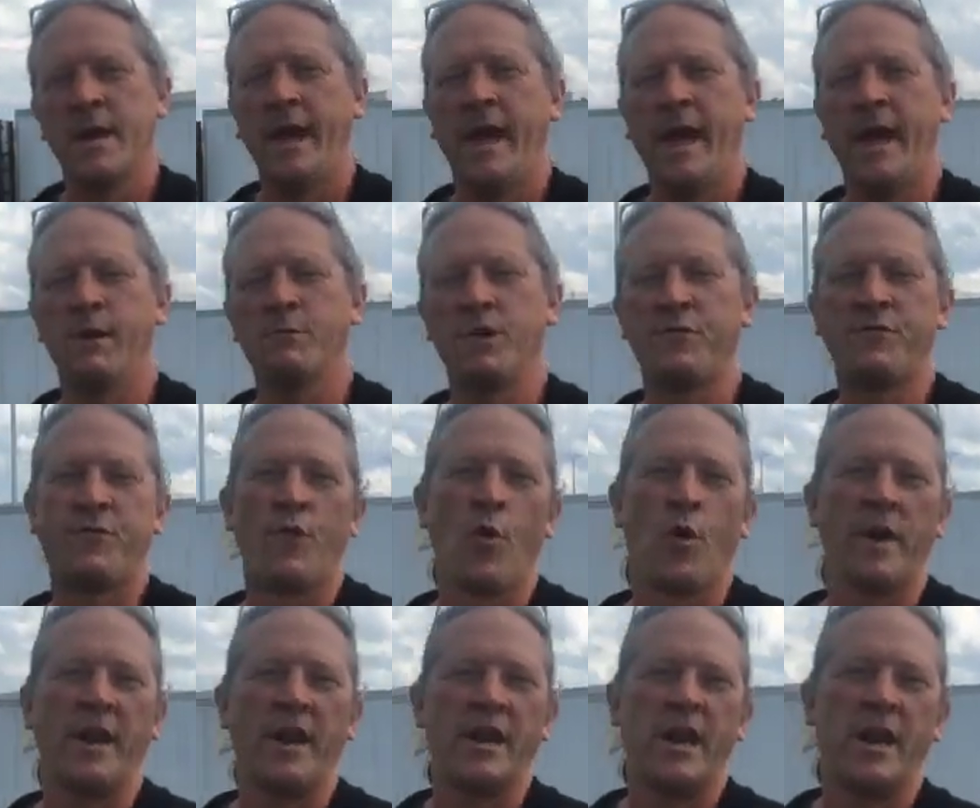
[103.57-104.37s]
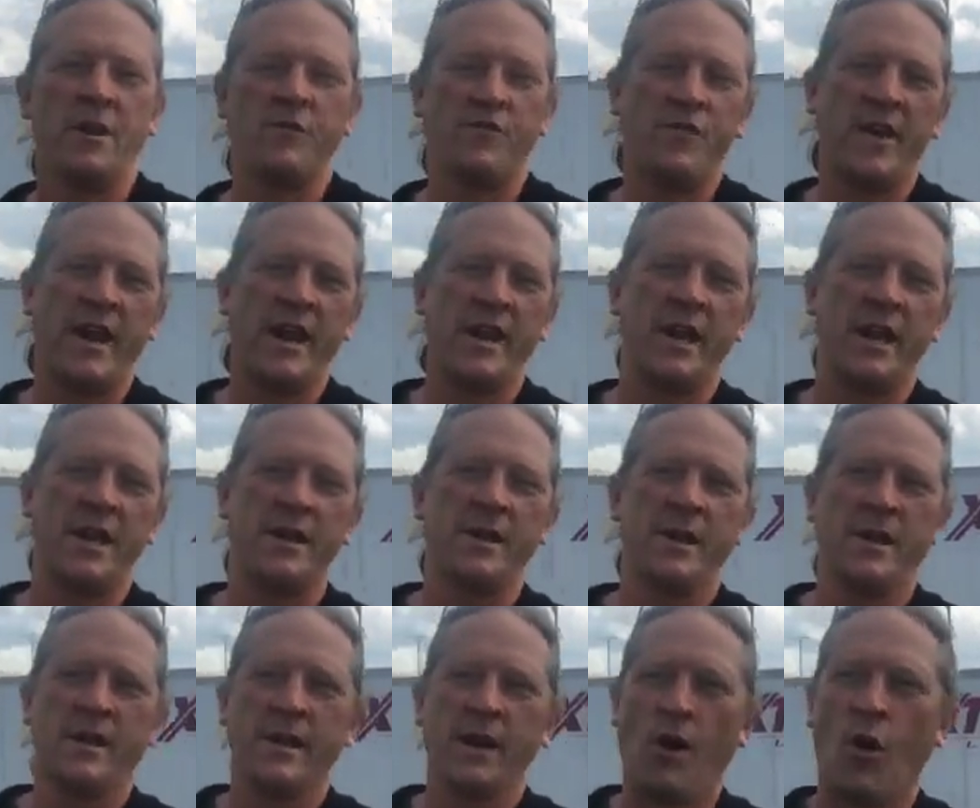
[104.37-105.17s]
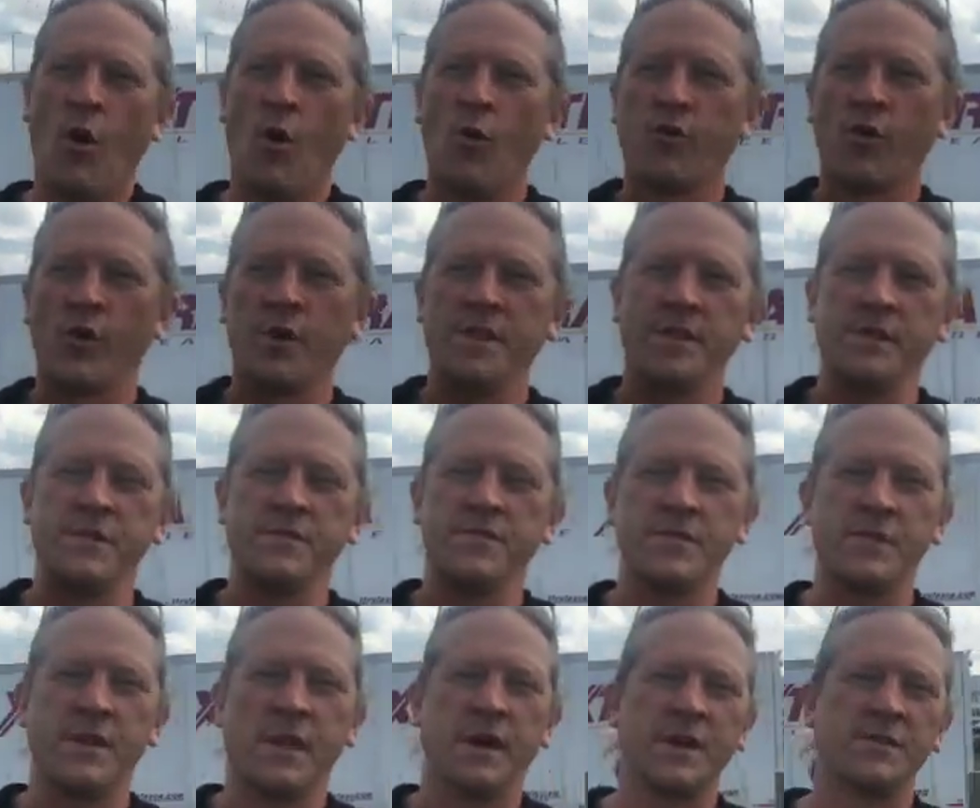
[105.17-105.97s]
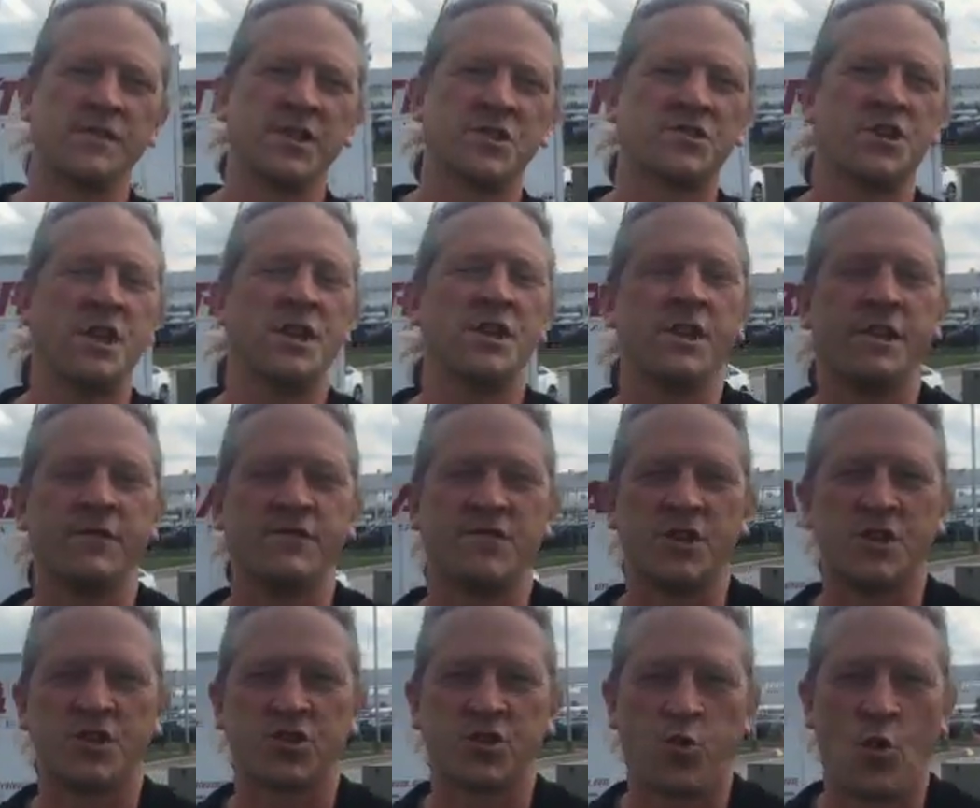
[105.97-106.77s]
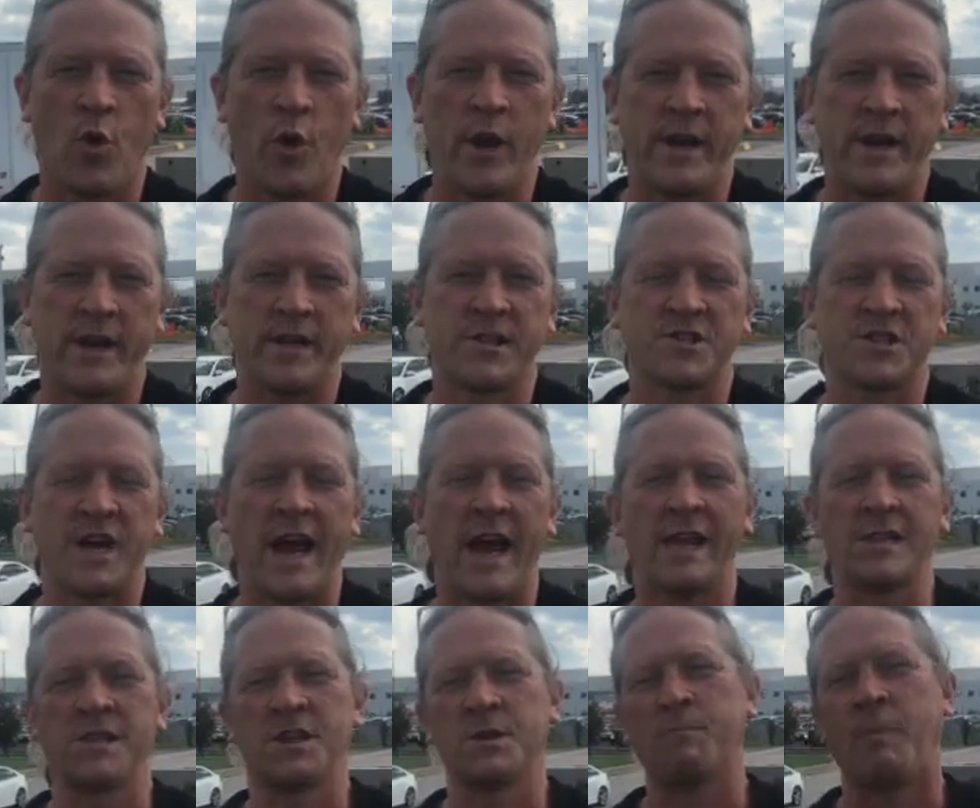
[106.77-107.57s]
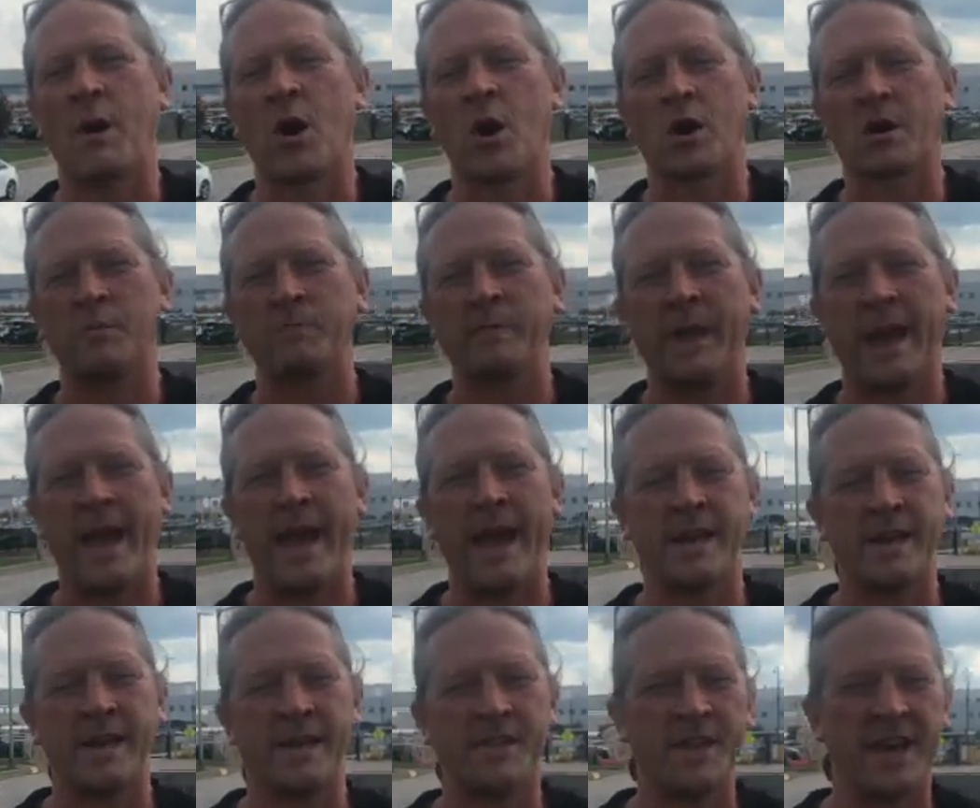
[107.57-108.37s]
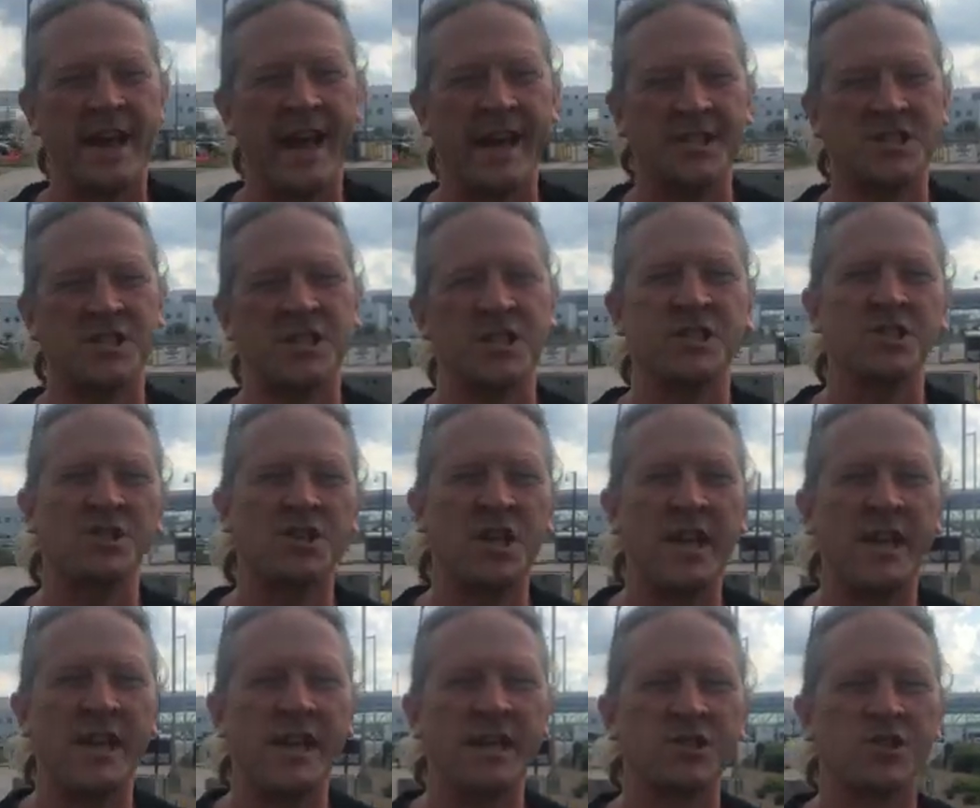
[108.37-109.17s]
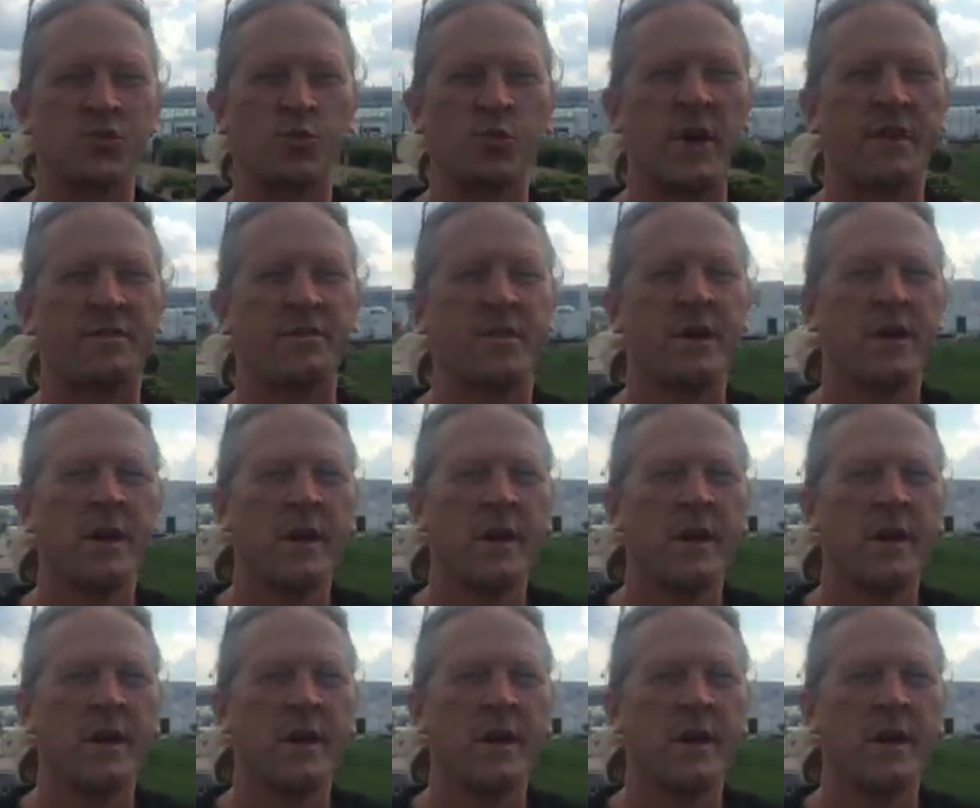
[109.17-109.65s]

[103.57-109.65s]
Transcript: Henry Ford had innovated over in the city of Detroit at his Highland Park plant in the 19-teens with